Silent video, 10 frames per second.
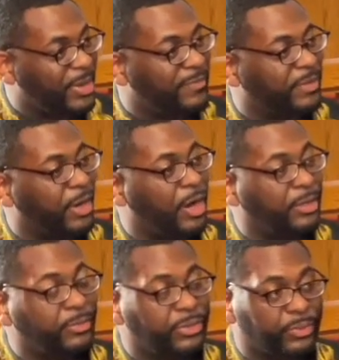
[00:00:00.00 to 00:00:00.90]
have
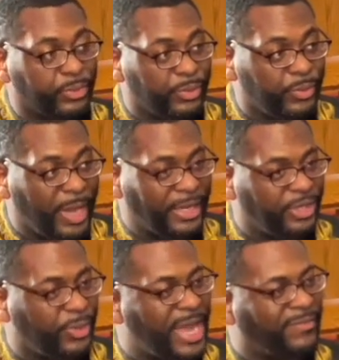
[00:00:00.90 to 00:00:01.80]
gone through and
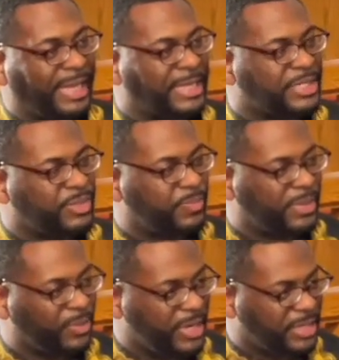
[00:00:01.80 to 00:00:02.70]
you have
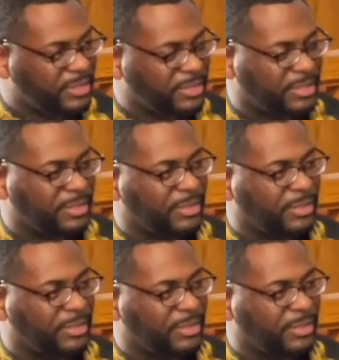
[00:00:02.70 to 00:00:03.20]
experienced